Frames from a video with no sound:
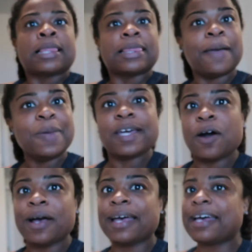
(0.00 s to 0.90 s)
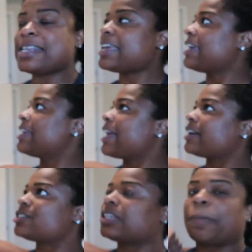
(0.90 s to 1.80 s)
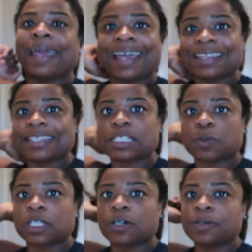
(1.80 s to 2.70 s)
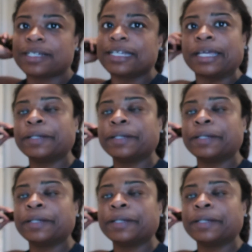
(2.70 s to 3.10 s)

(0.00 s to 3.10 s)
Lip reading: let me go ahead and actually paint this really quick,